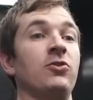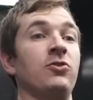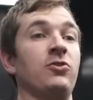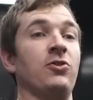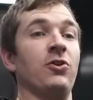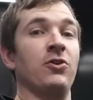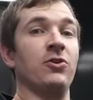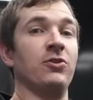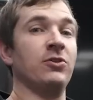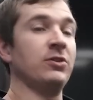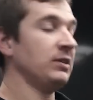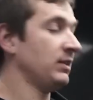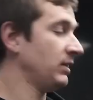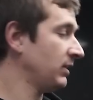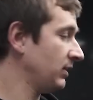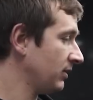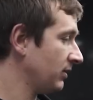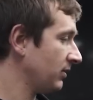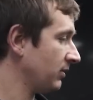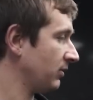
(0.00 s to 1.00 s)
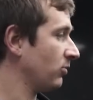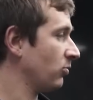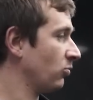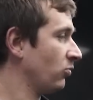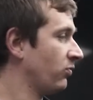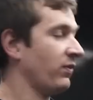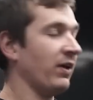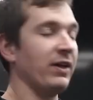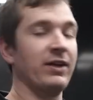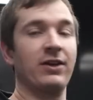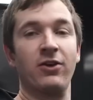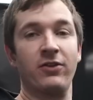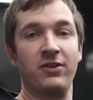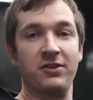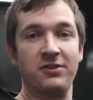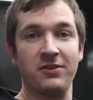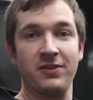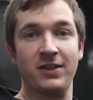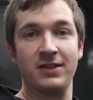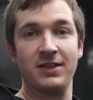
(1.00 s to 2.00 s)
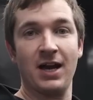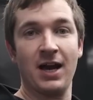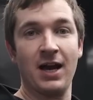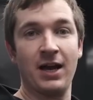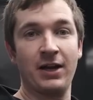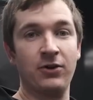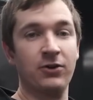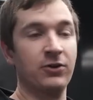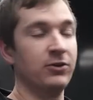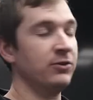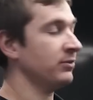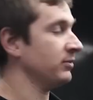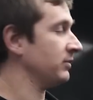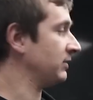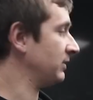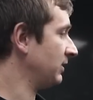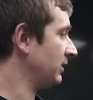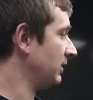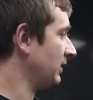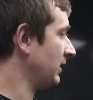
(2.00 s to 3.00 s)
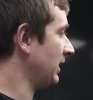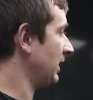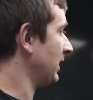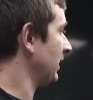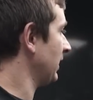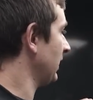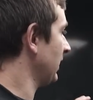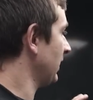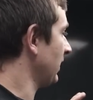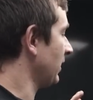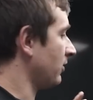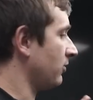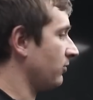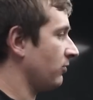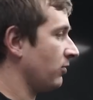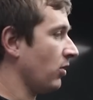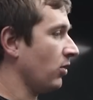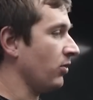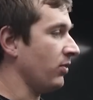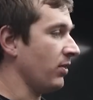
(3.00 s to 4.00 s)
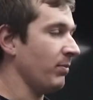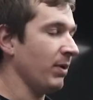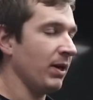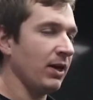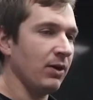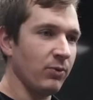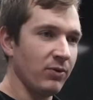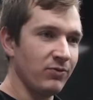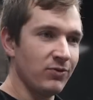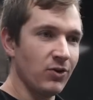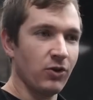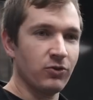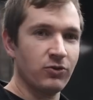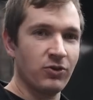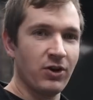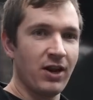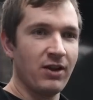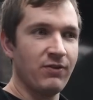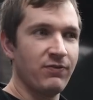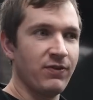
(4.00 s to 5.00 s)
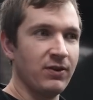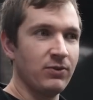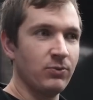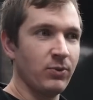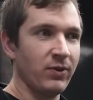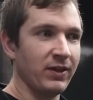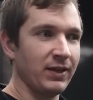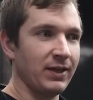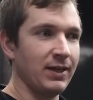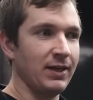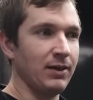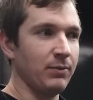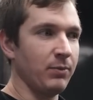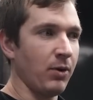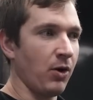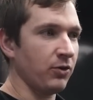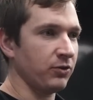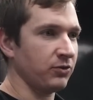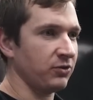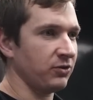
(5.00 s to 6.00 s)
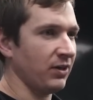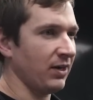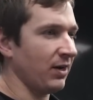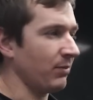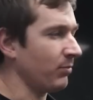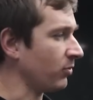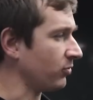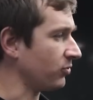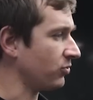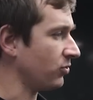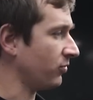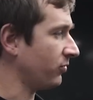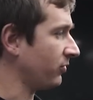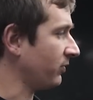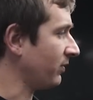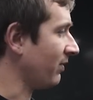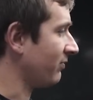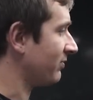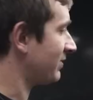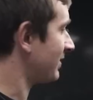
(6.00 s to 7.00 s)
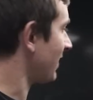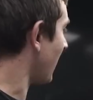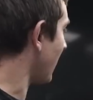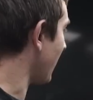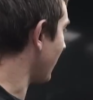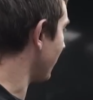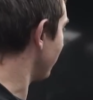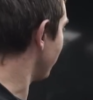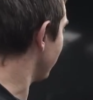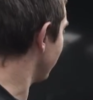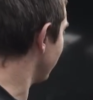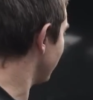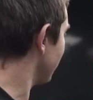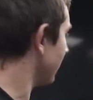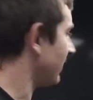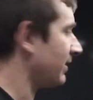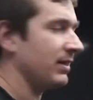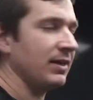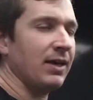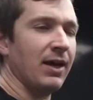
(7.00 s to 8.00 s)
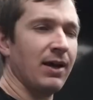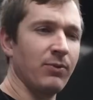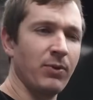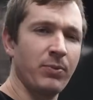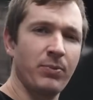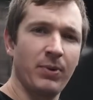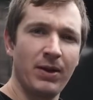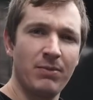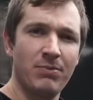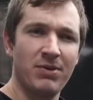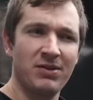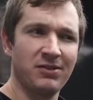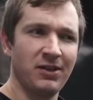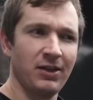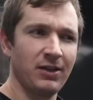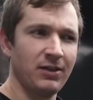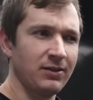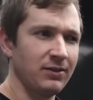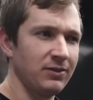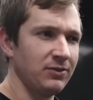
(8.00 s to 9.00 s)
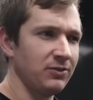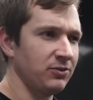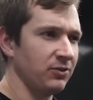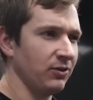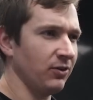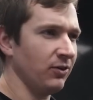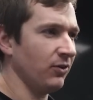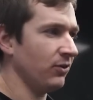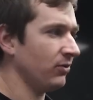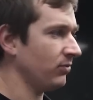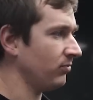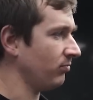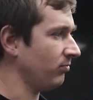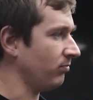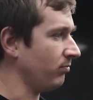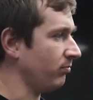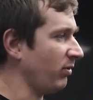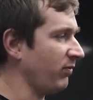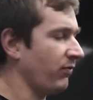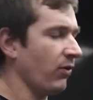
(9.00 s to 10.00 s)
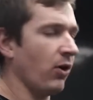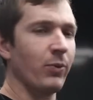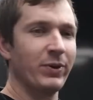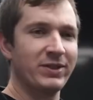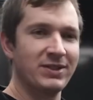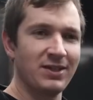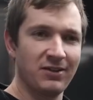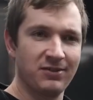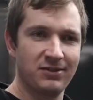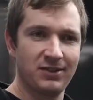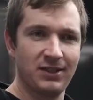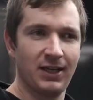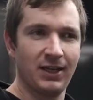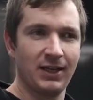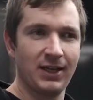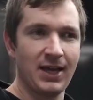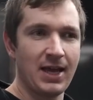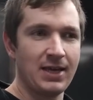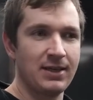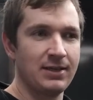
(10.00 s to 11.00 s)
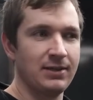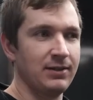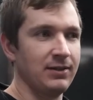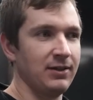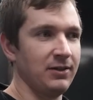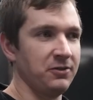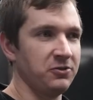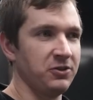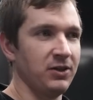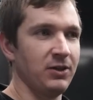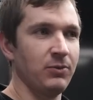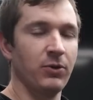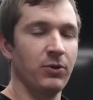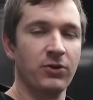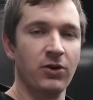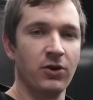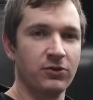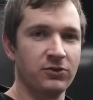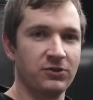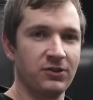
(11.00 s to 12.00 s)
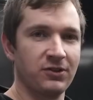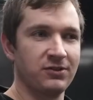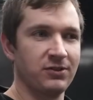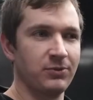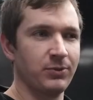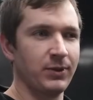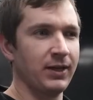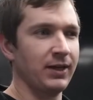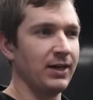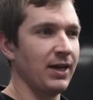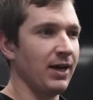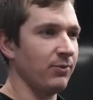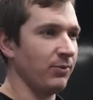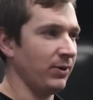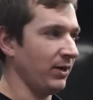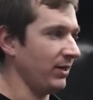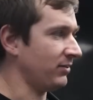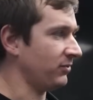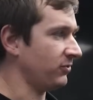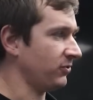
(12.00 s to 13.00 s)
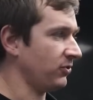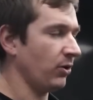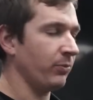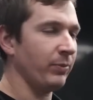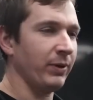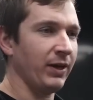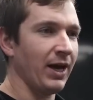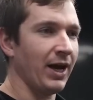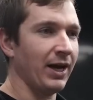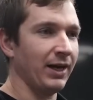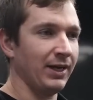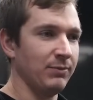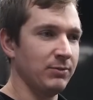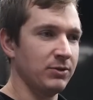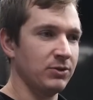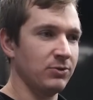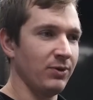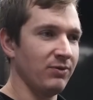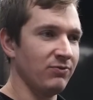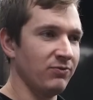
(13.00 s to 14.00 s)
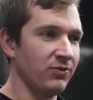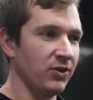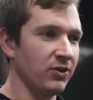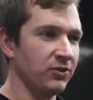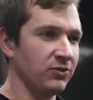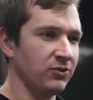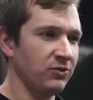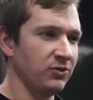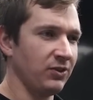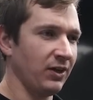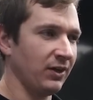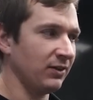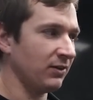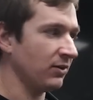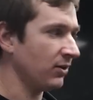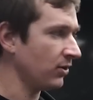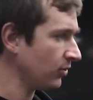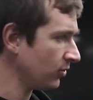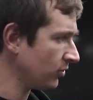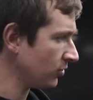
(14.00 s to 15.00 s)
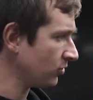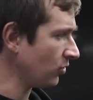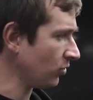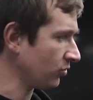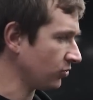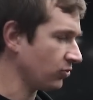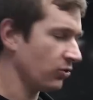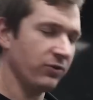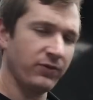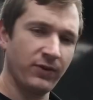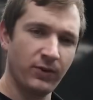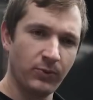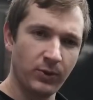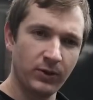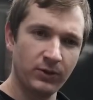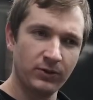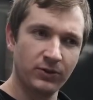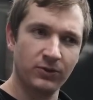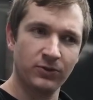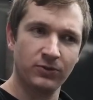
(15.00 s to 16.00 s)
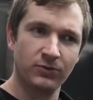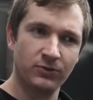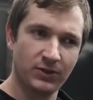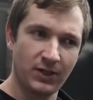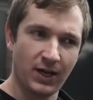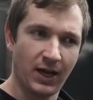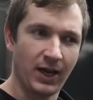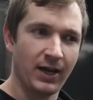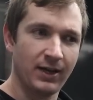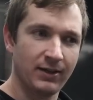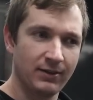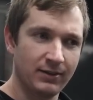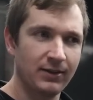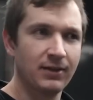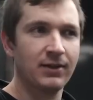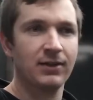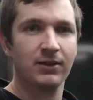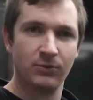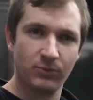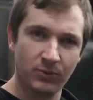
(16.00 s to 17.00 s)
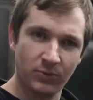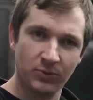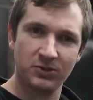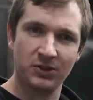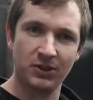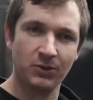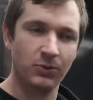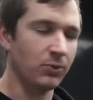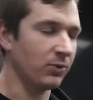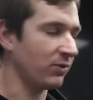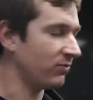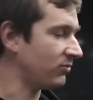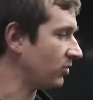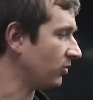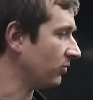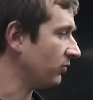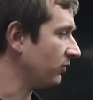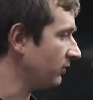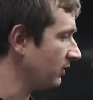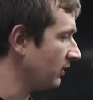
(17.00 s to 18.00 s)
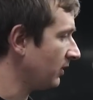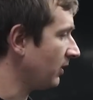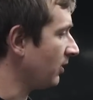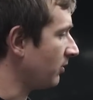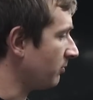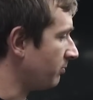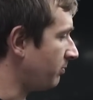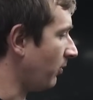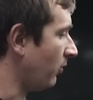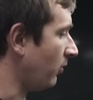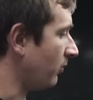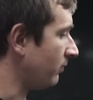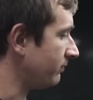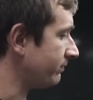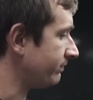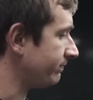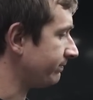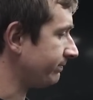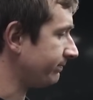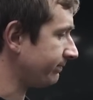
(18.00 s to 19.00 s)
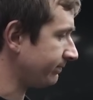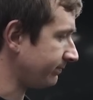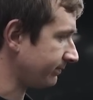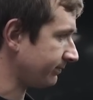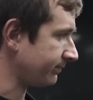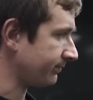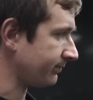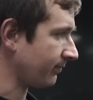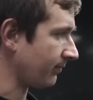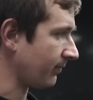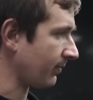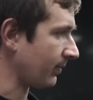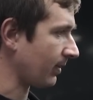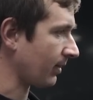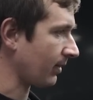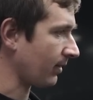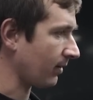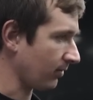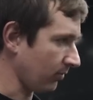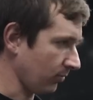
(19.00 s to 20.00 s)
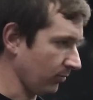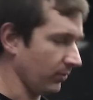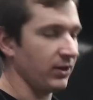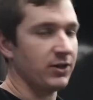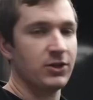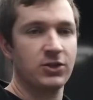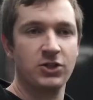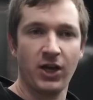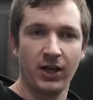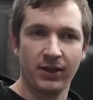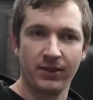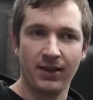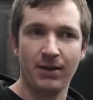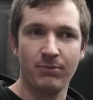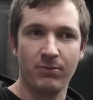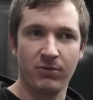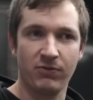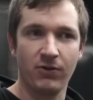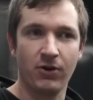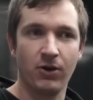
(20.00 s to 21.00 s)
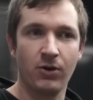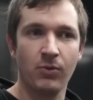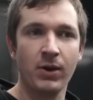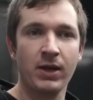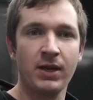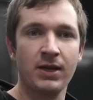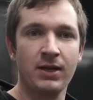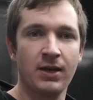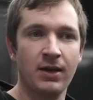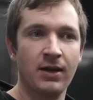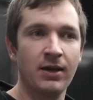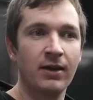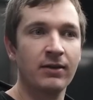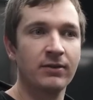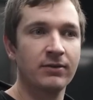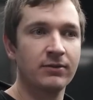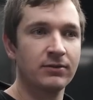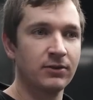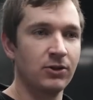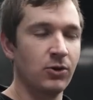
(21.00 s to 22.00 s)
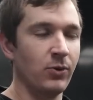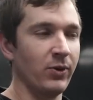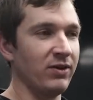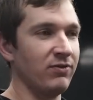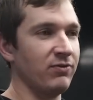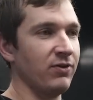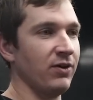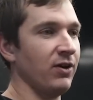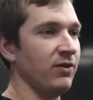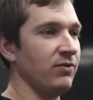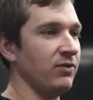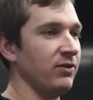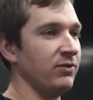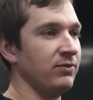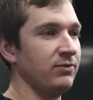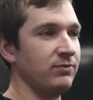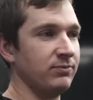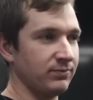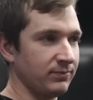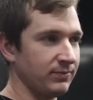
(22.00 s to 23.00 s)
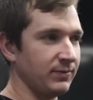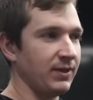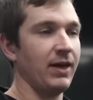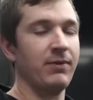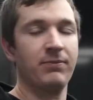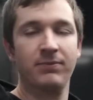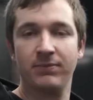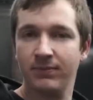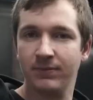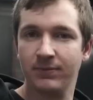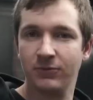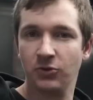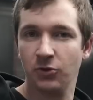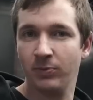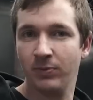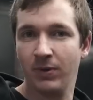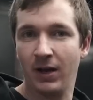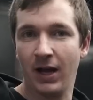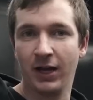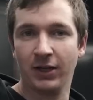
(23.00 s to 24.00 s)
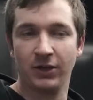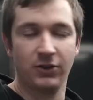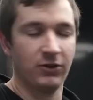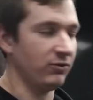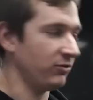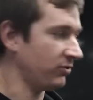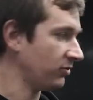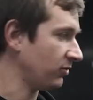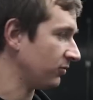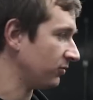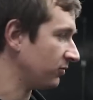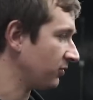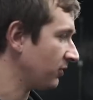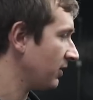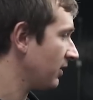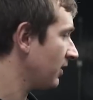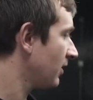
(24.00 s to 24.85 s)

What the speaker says: So, we've finally got this in the dyno. At the minute, we've not done anything with the gearbox, and I'm not sure if we're going to have time yet. We're pretty busy. So, before we test it again and see 0-60 we can get, we need to stop it hanging between first and second. Not sure if it will do now, and we'll see what we've done, but we need to check that before we go any further and get some accurate results.